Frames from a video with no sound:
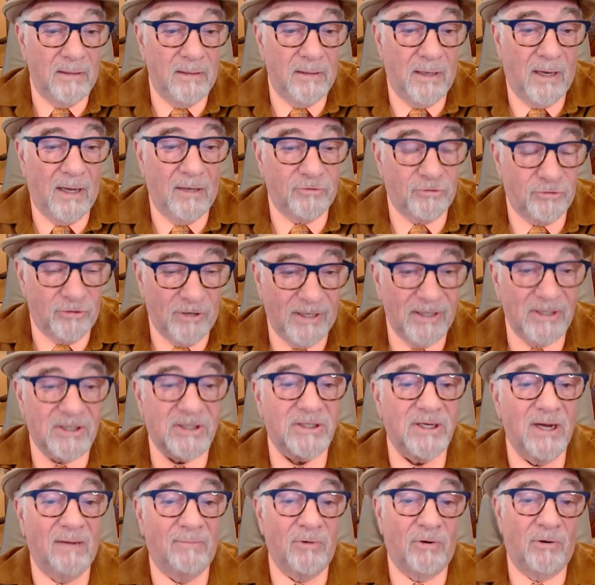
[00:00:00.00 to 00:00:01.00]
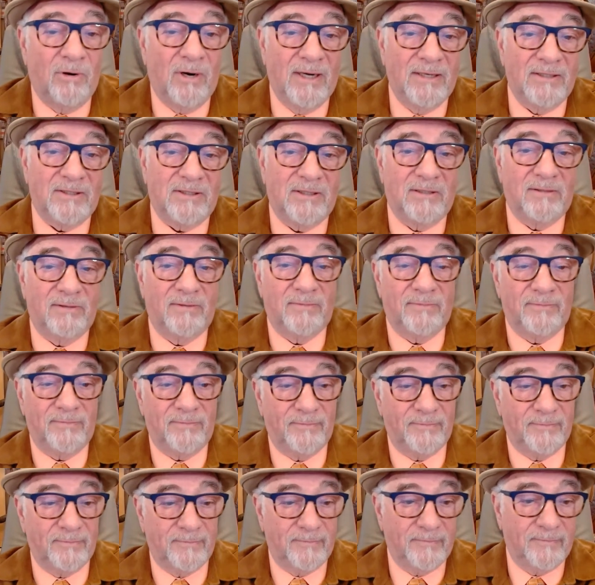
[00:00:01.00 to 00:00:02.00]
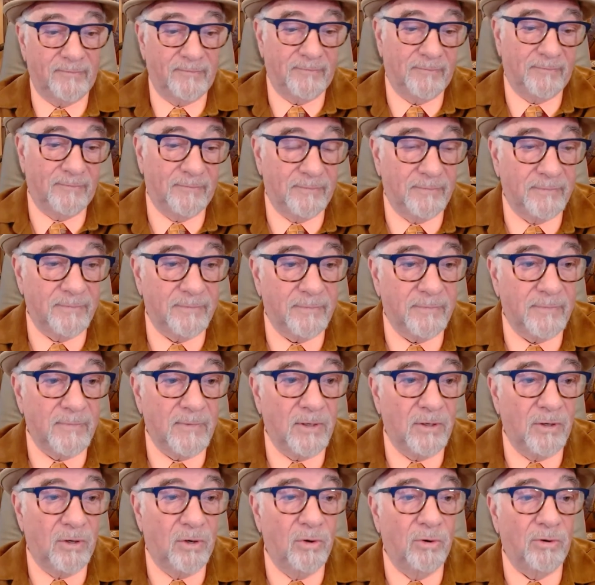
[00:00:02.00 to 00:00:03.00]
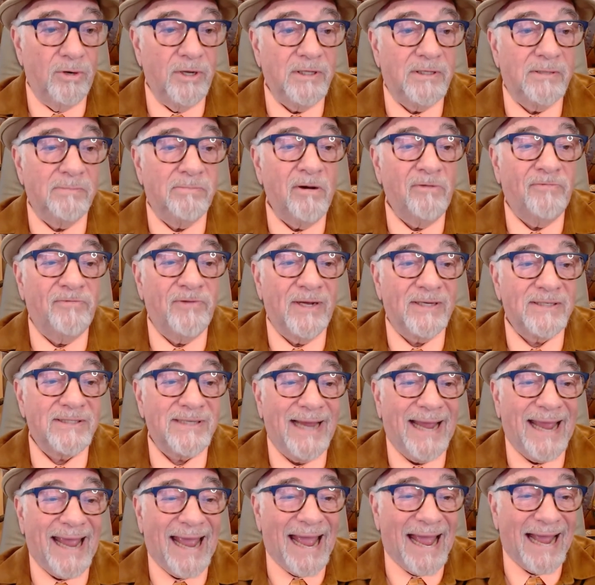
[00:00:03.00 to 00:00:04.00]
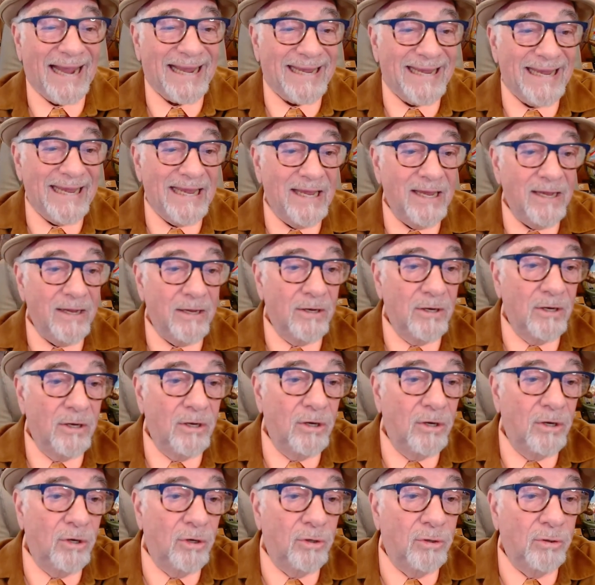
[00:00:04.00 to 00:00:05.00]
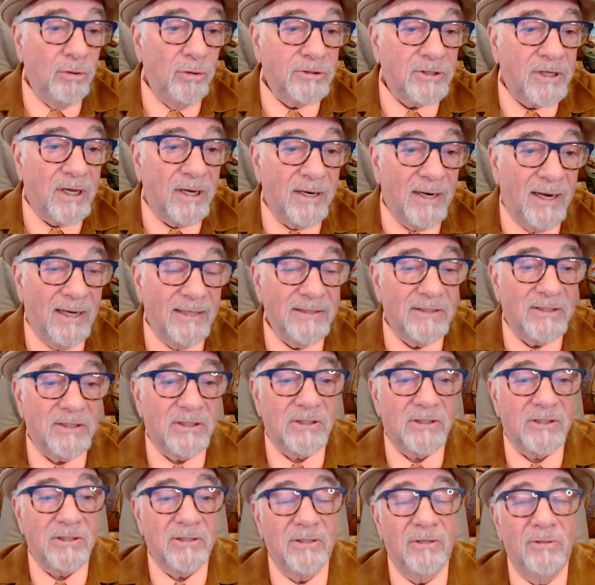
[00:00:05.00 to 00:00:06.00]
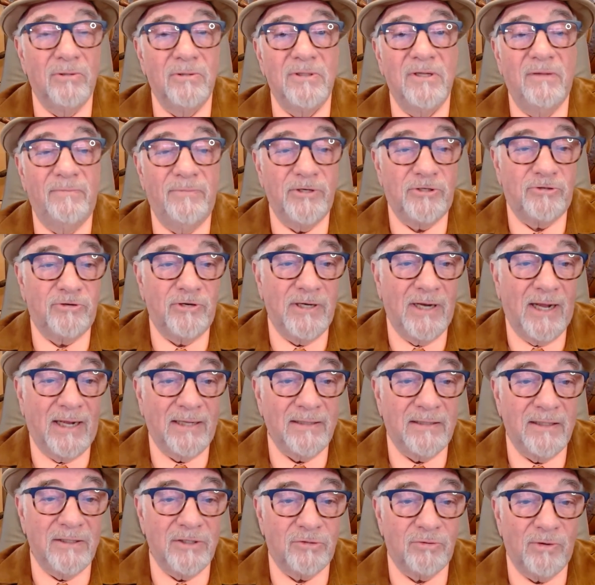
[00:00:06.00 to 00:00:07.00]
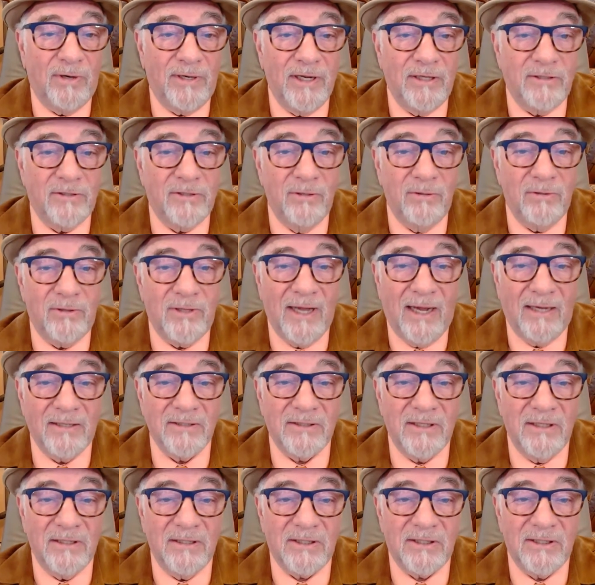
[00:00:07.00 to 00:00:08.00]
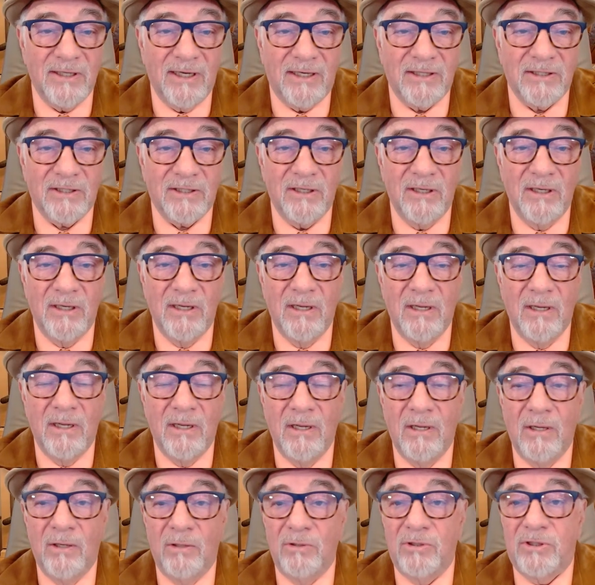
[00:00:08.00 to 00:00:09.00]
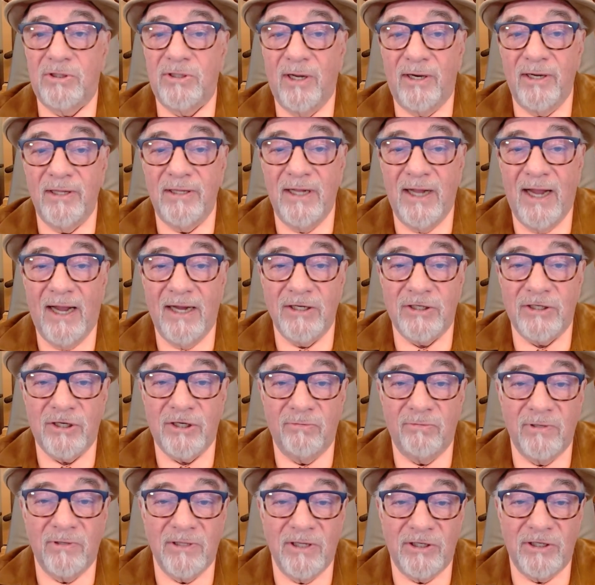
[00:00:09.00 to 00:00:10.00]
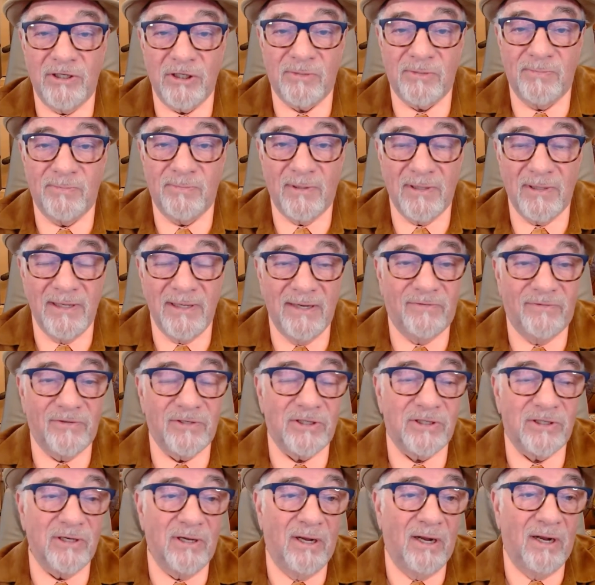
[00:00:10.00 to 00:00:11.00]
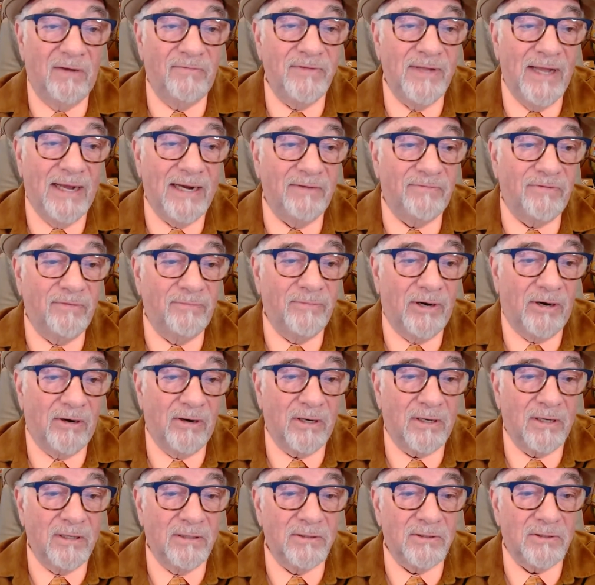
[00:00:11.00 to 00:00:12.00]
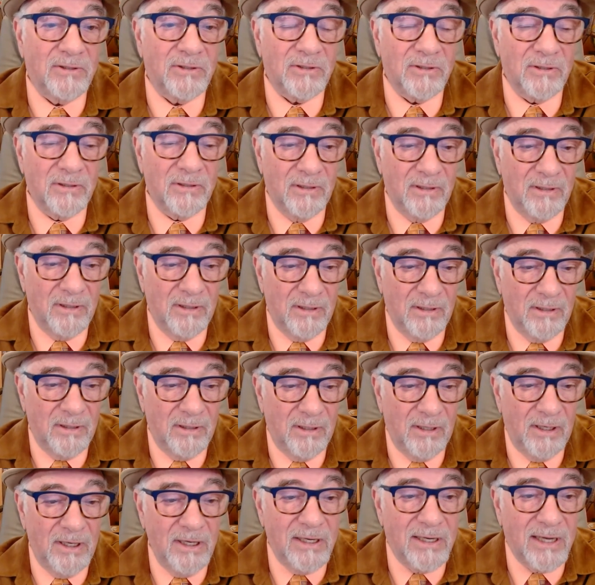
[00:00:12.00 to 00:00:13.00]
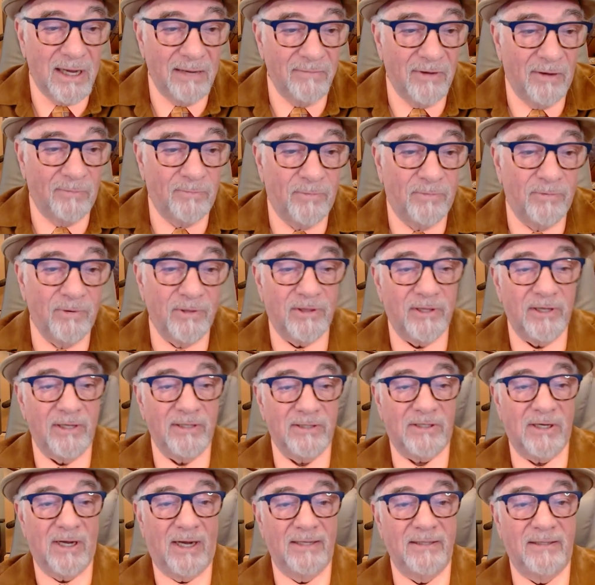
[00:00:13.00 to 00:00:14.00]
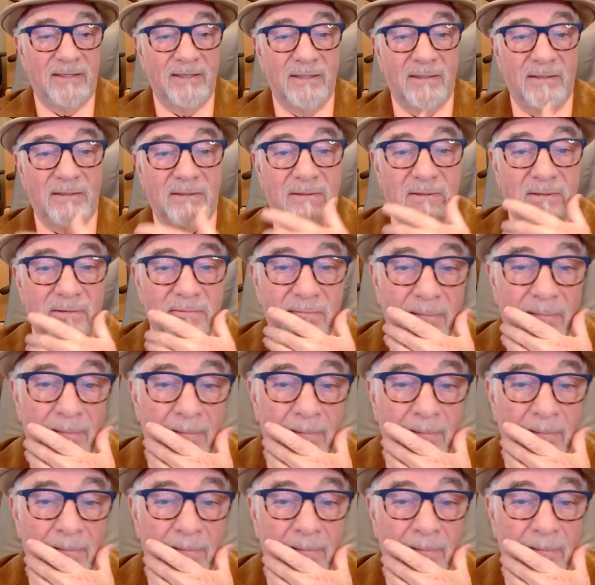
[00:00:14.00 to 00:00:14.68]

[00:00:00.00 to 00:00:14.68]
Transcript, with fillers: I'll try to summarize it. According to Professor Åke Hultkrantz, who lived between 1920 and 2006, who studied the ancient religious beliefs of Native Americans. He came up with his ideas.